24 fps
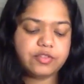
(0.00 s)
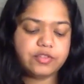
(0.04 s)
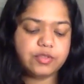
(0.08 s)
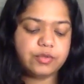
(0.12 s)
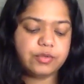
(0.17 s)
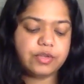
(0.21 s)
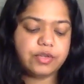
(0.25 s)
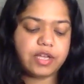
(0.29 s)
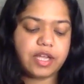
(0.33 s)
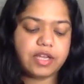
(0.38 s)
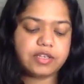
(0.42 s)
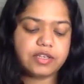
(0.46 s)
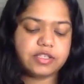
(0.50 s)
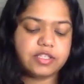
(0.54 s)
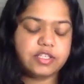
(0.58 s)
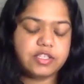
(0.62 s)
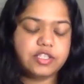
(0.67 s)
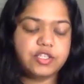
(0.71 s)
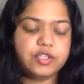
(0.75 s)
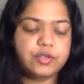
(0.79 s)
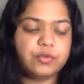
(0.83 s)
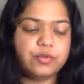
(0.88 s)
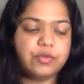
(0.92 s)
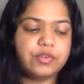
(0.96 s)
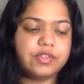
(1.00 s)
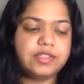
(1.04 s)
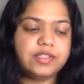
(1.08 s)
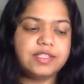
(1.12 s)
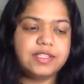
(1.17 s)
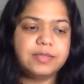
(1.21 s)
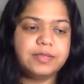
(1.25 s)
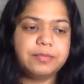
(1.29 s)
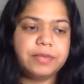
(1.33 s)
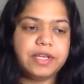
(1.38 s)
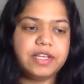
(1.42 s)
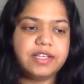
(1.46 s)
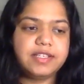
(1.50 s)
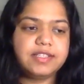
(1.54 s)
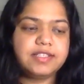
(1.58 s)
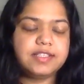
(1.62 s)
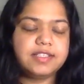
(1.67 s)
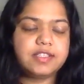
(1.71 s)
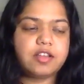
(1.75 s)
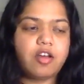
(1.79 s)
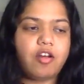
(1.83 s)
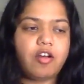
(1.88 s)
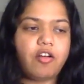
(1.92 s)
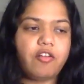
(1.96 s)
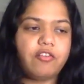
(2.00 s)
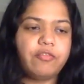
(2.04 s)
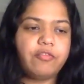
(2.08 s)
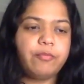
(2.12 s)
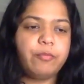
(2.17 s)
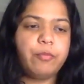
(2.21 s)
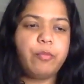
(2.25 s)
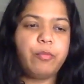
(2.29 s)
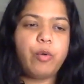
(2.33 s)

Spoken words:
to get into a space of